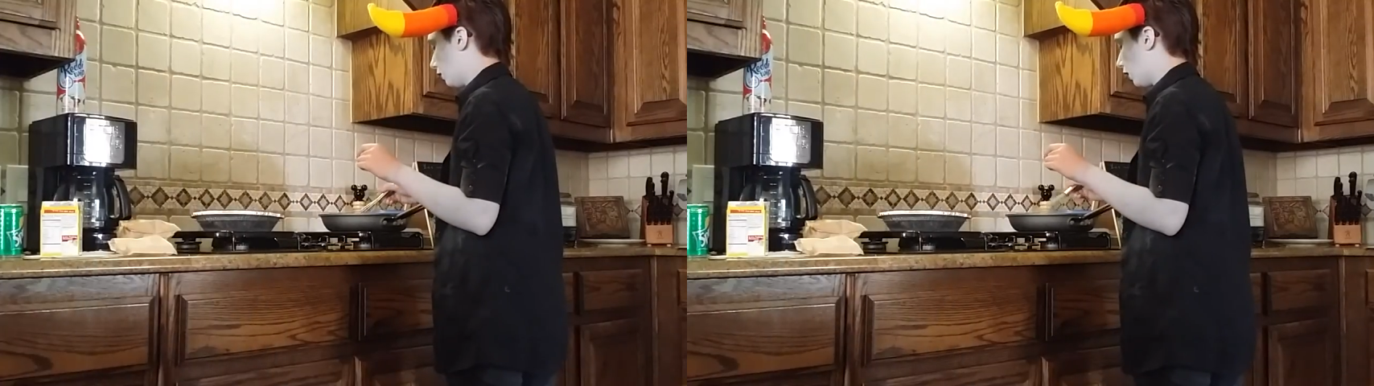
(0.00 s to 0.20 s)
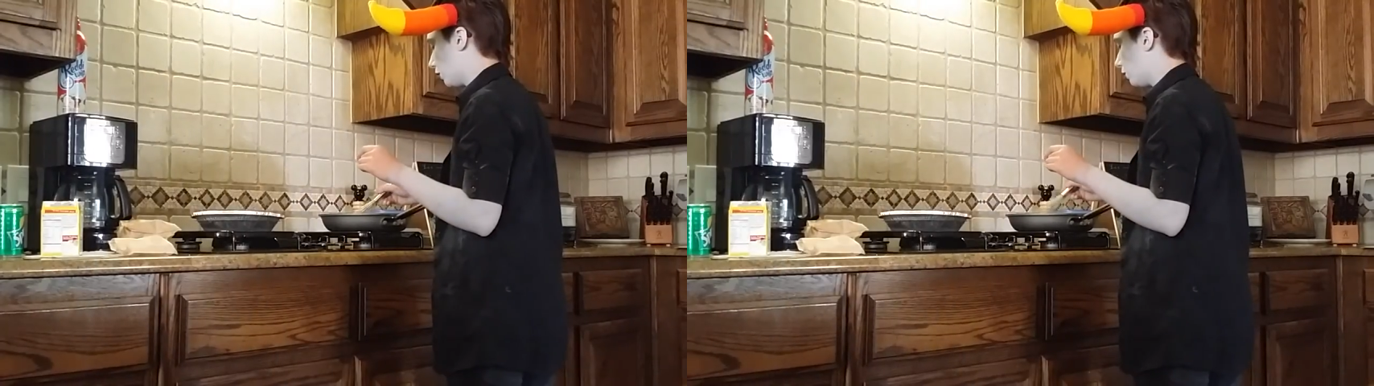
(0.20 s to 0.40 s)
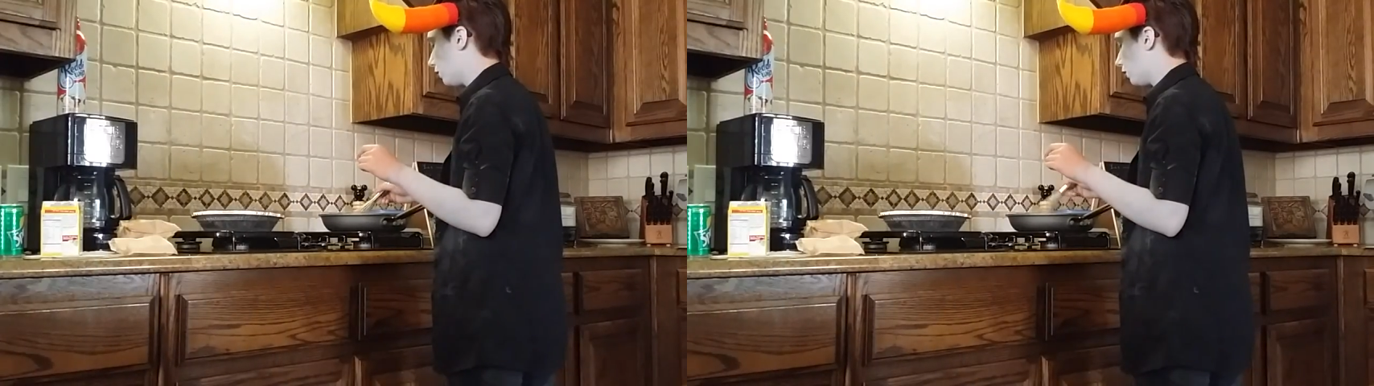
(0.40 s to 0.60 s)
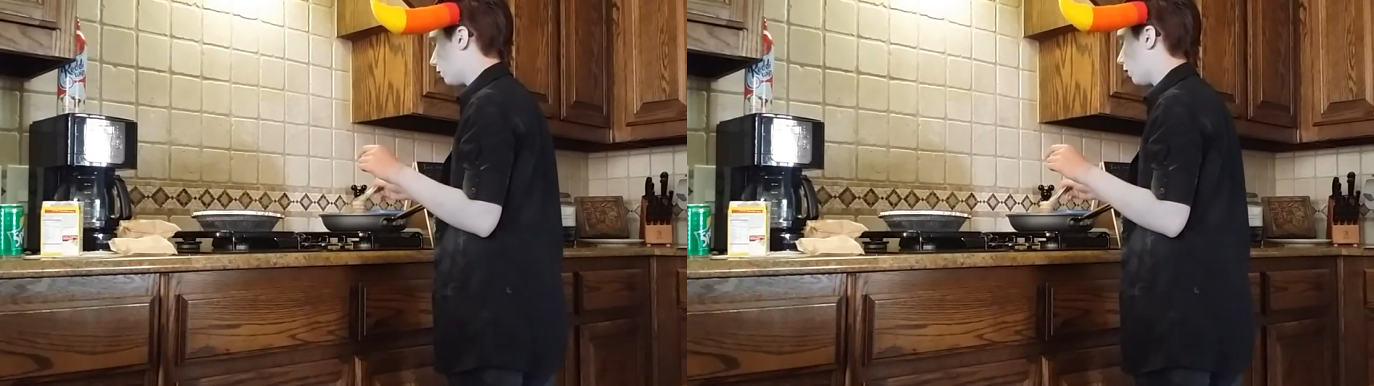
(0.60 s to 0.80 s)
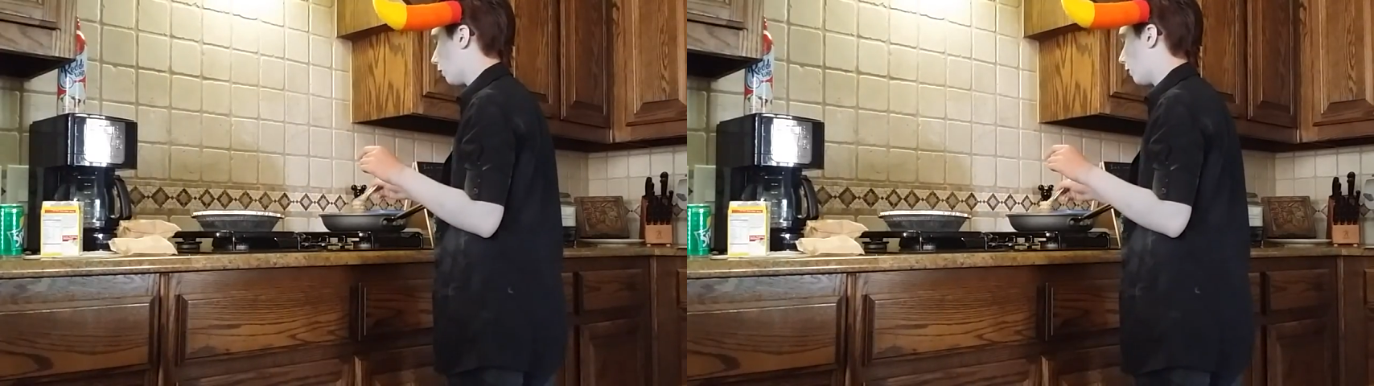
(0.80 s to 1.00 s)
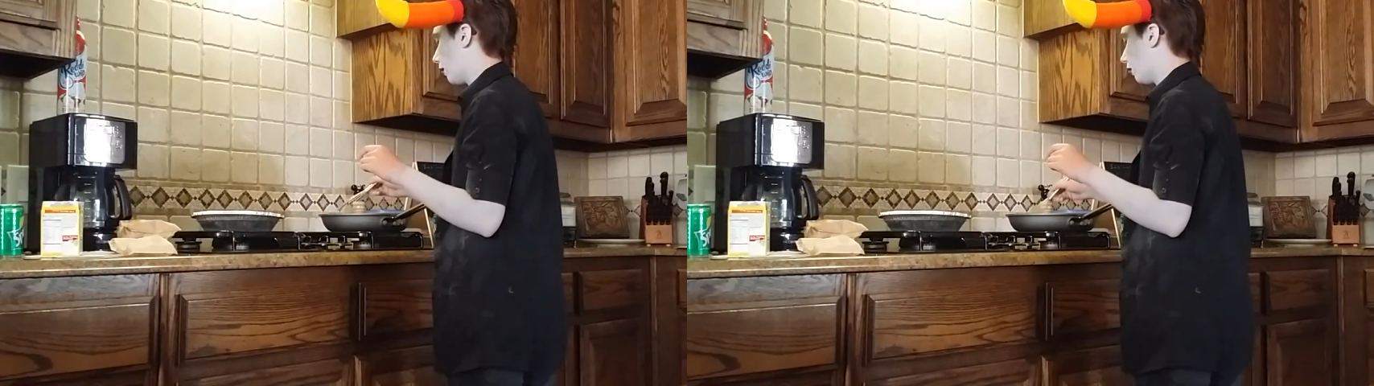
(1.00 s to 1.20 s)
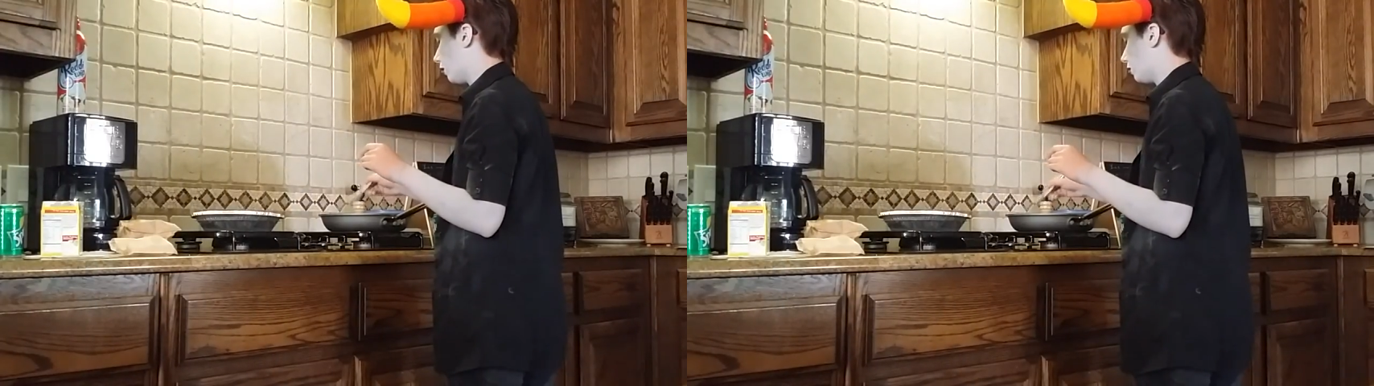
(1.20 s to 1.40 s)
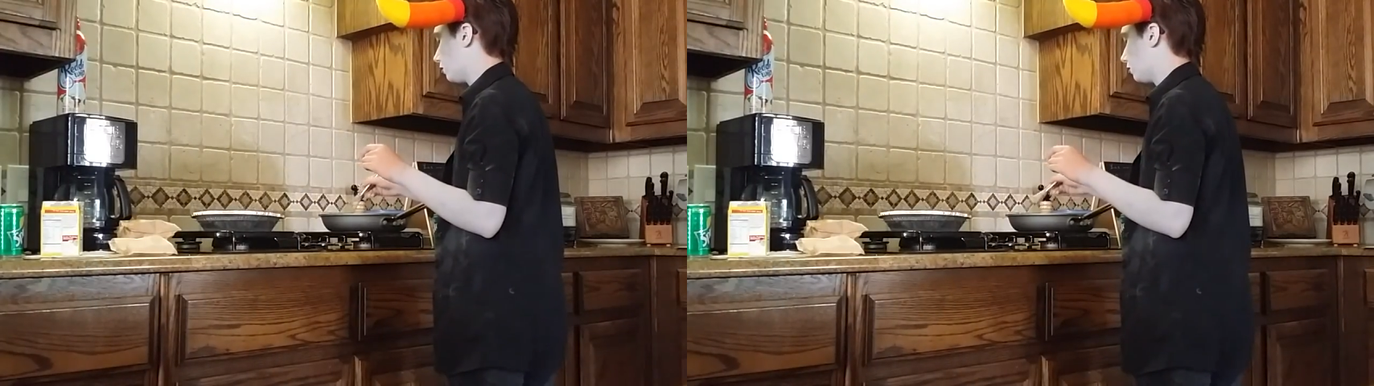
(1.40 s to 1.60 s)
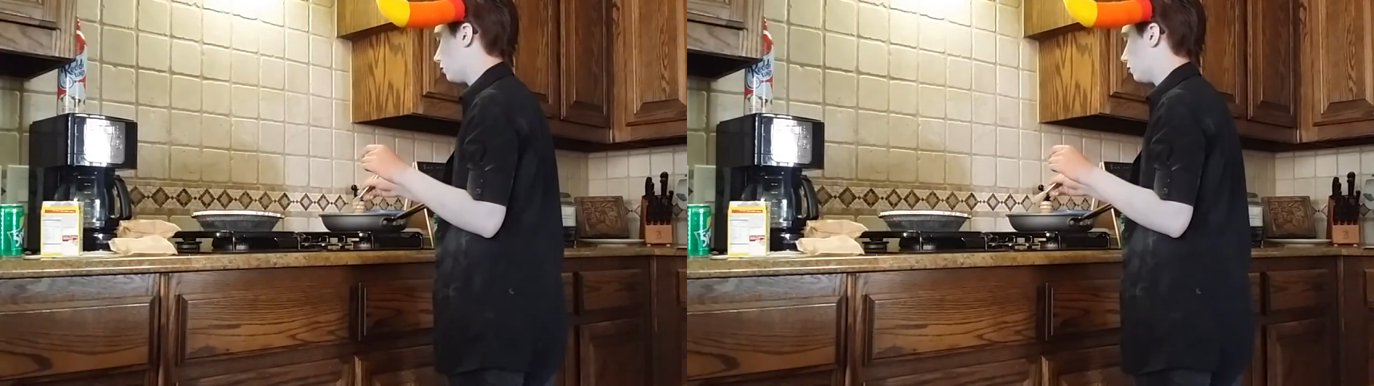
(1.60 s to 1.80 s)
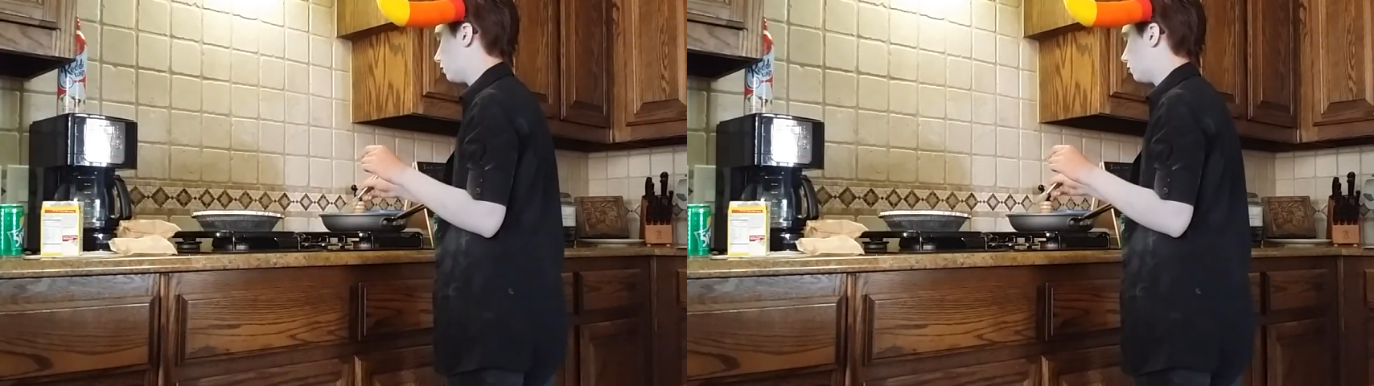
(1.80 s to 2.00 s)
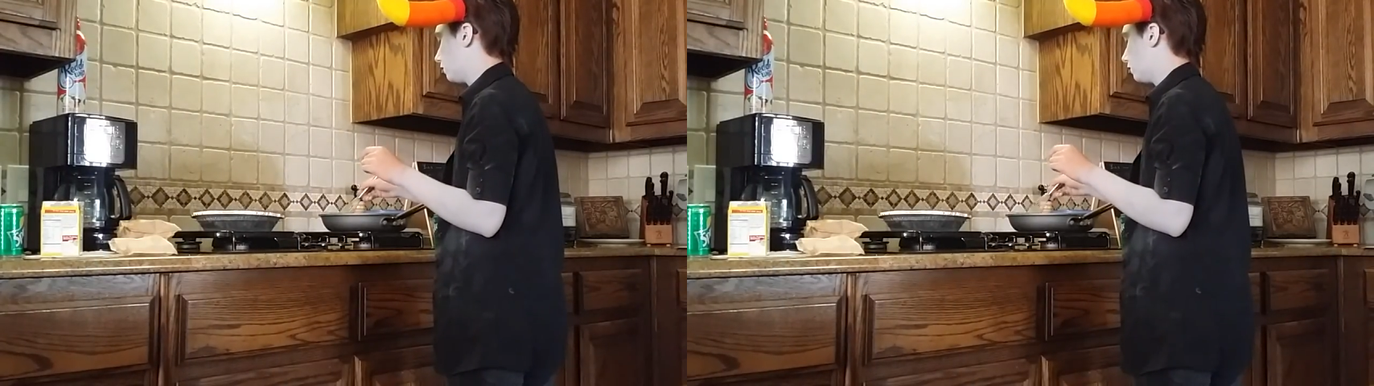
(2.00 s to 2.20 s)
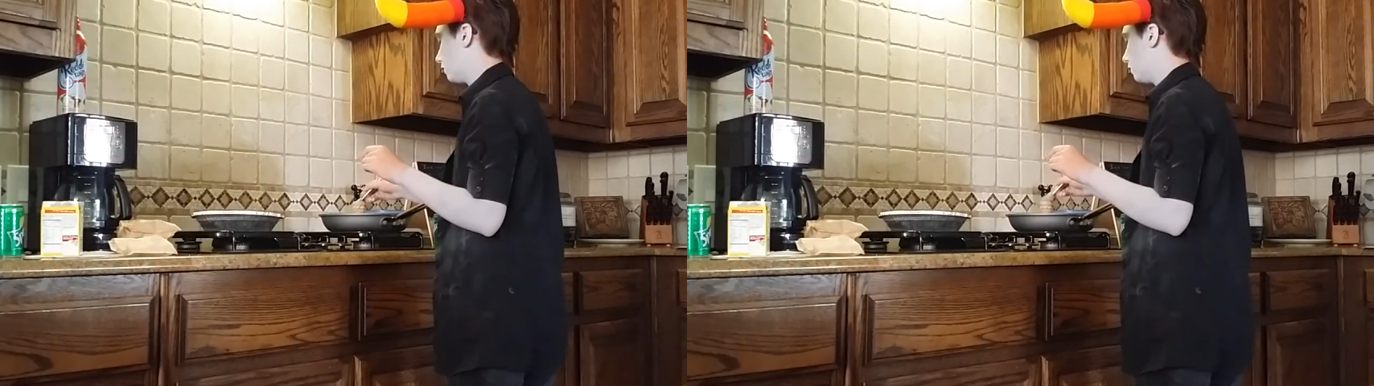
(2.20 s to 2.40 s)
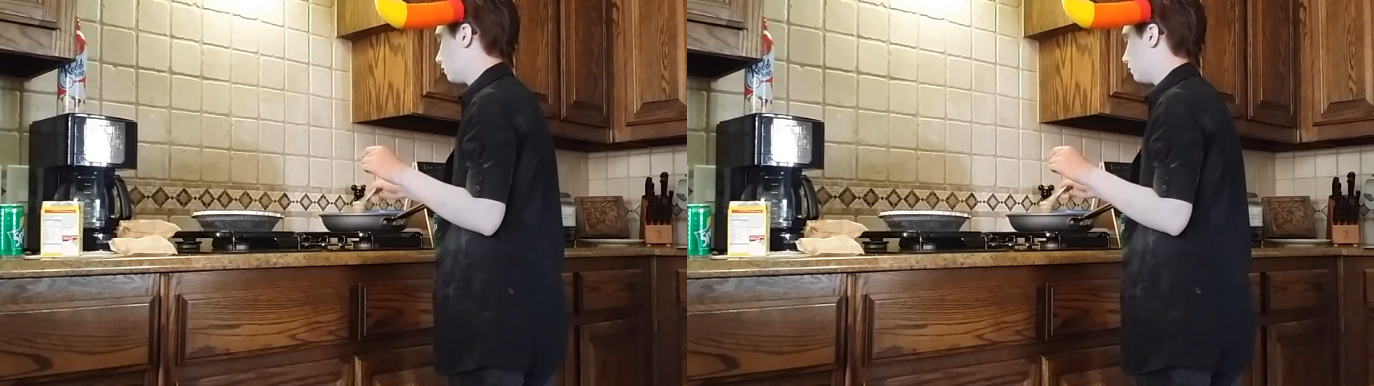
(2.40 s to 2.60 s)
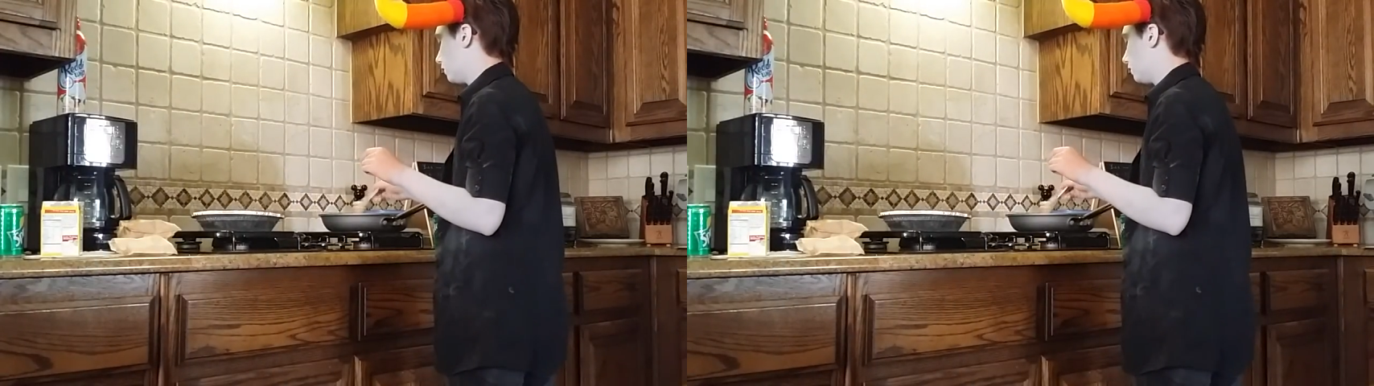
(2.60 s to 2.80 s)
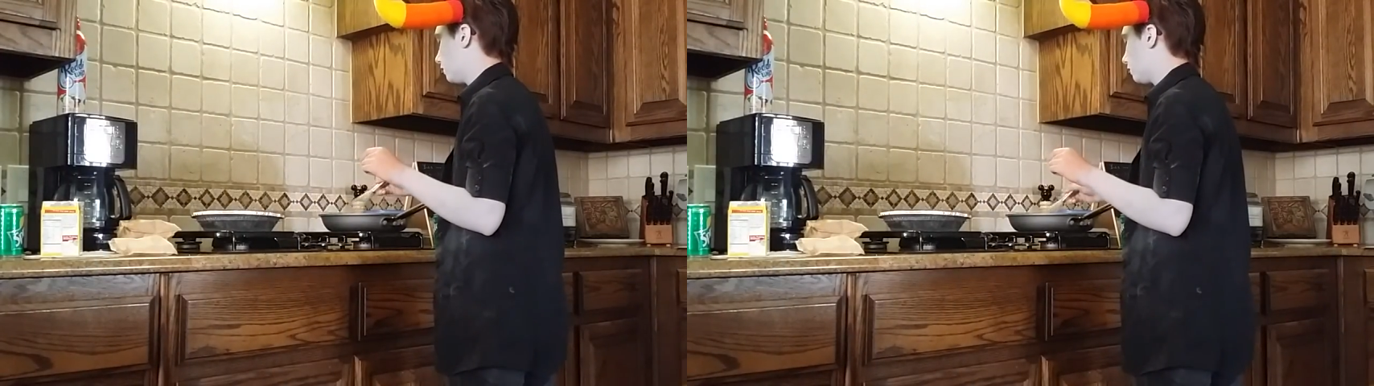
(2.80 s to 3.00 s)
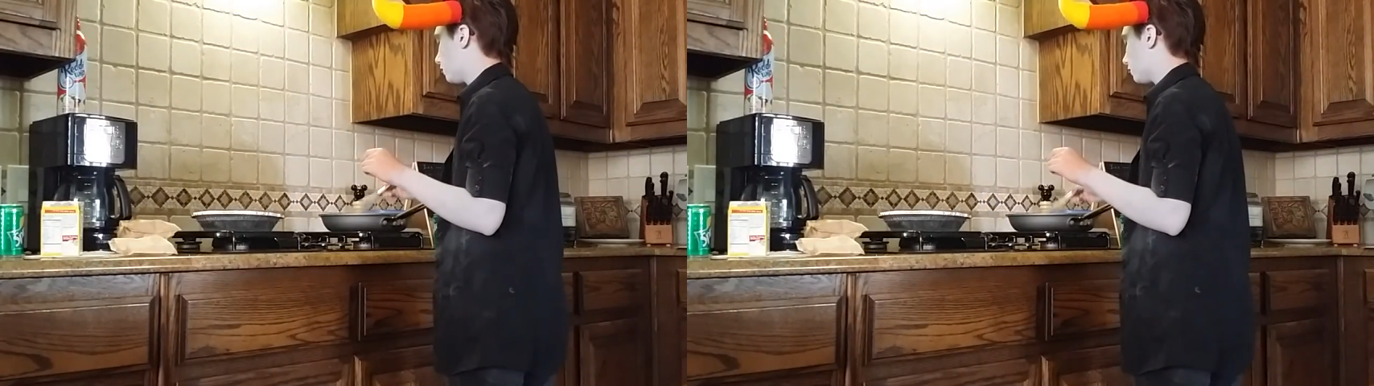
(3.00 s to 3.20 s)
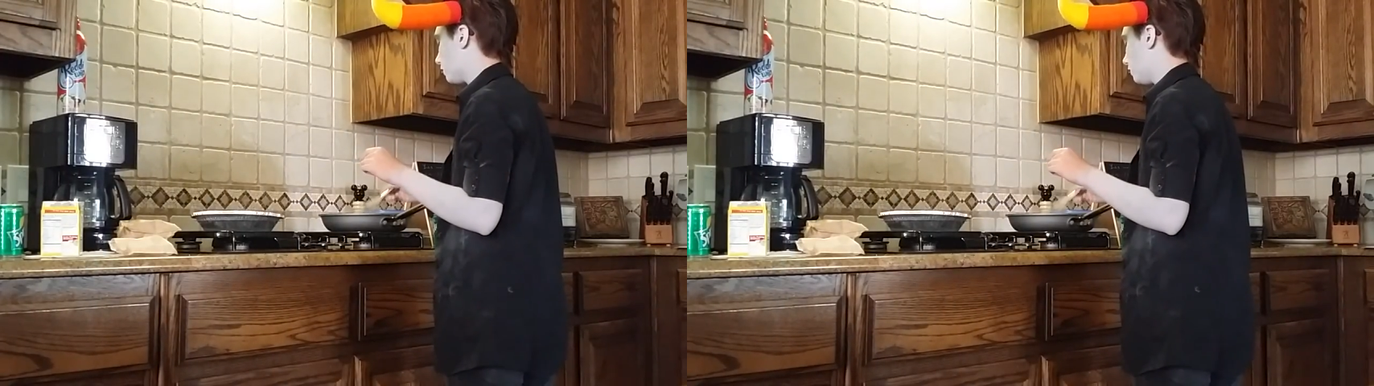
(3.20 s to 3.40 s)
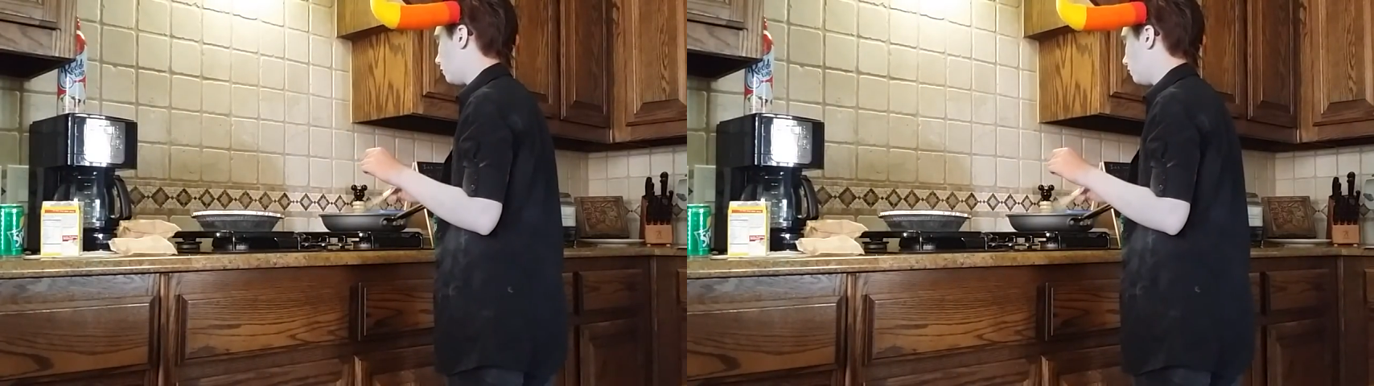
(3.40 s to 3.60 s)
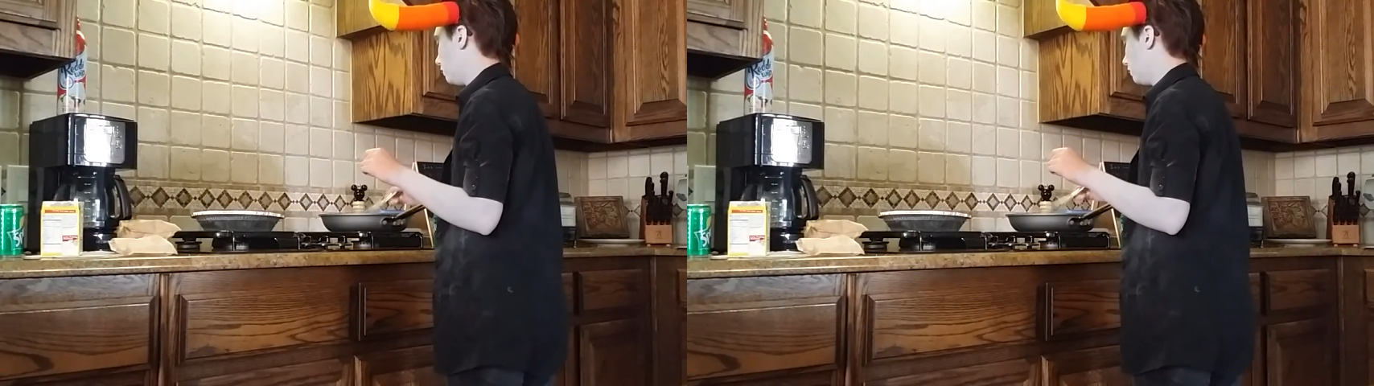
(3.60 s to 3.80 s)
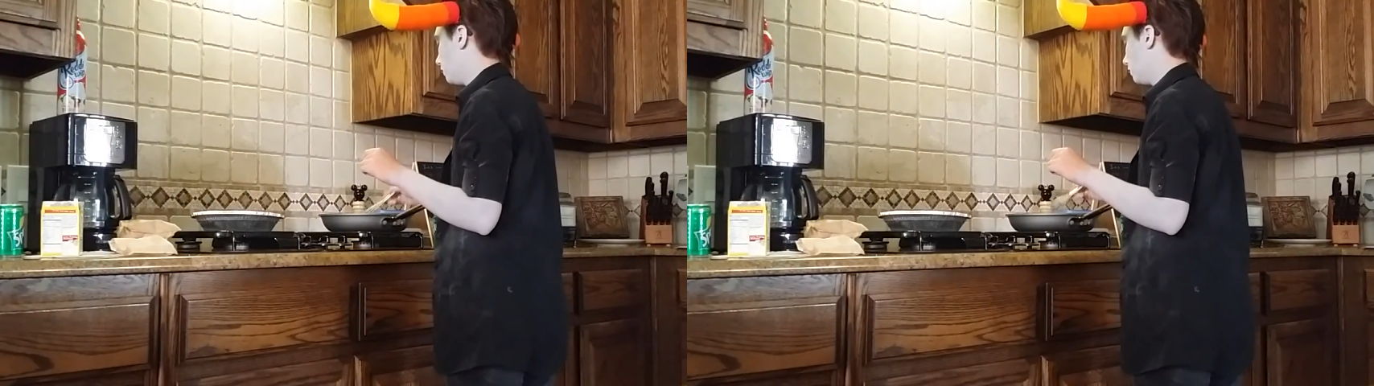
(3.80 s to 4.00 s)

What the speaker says: No face is visible, so there are no lips to read.